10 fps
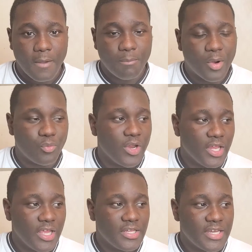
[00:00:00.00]
but
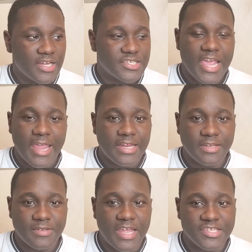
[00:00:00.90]
really, they're saying
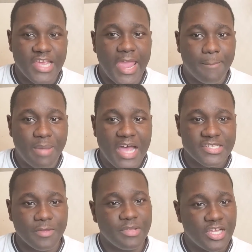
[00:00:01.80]

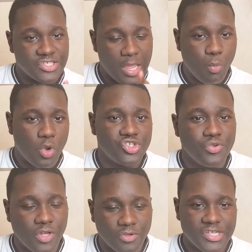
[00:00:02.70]
positive because they want you
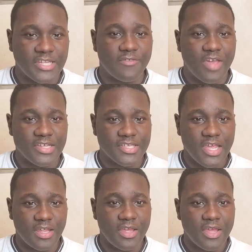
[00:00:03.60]
to go take the vaccine.